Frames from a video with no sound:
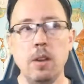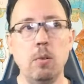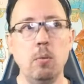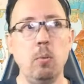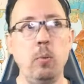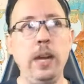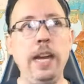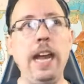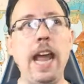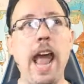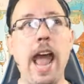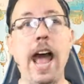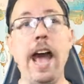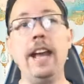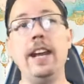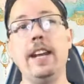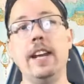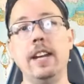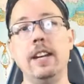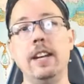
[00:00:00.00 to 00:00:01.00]
We
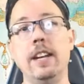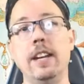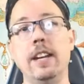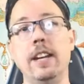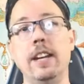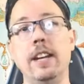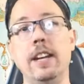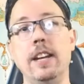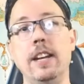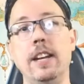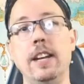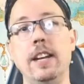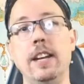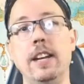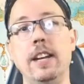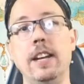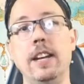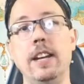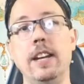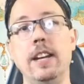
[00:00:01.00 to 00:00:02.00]
added the
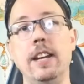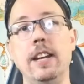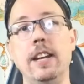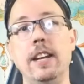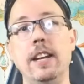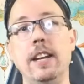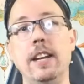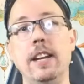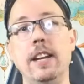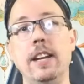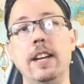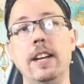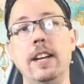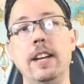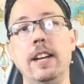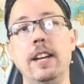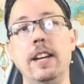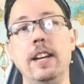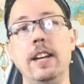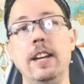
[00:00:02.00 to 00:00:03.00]
pin to
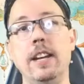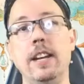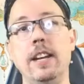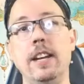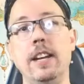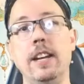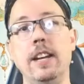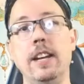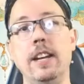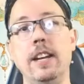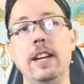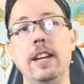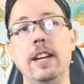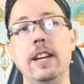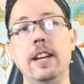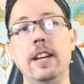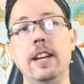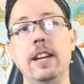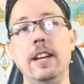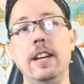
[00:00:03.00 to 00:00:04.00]
everyone's pledge,
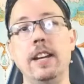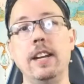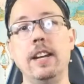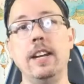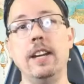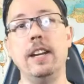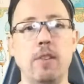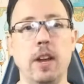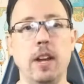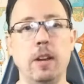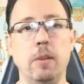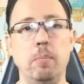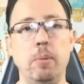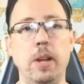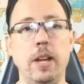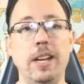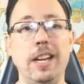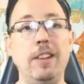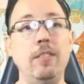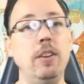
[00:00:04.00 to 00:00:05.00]
the Fancy Dragon
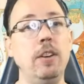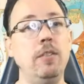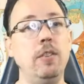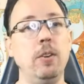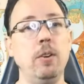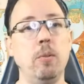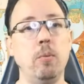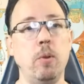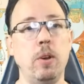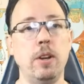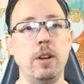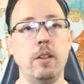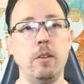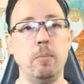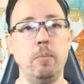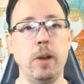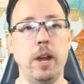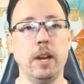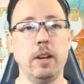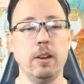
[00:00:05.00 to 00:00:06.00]
pin. Even if you're a $1
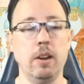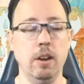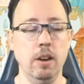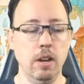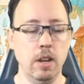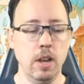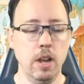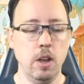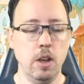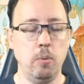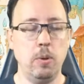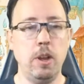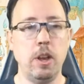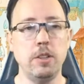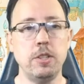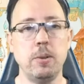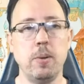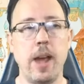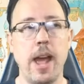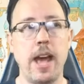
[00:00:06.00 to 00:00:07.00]
backer, we
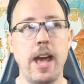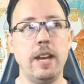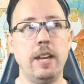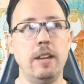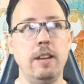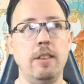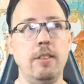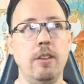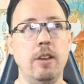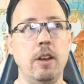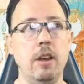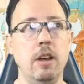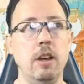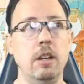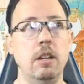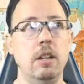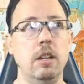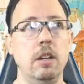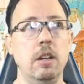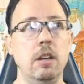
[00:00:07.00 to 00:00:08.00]
also added
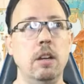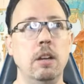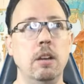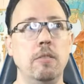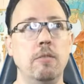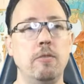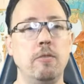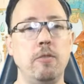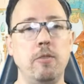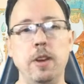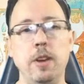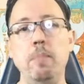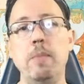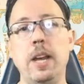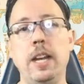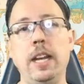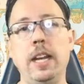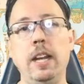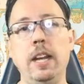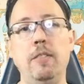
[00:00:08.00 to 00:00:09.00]
the free
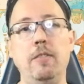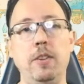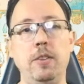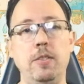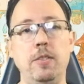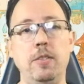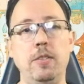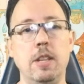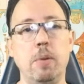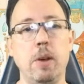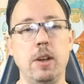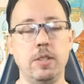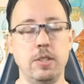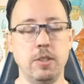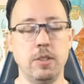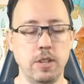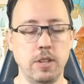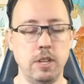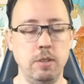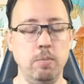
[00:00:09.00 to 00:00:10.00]
mini if you did the
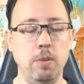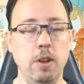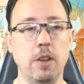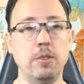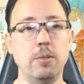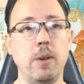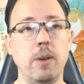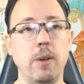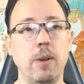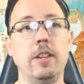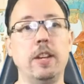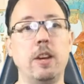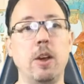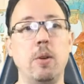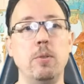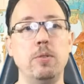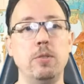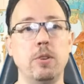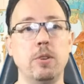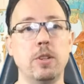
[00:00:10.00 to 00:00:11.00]
puzzles, and we also added the
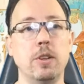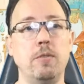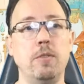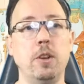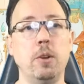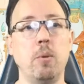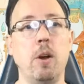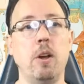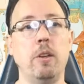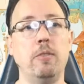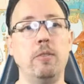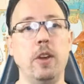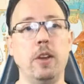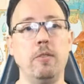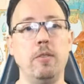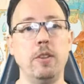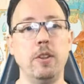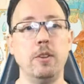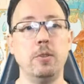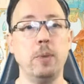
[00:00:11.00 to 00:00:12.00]
coasters if you qualified
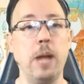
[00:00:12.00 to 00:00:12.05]
for those.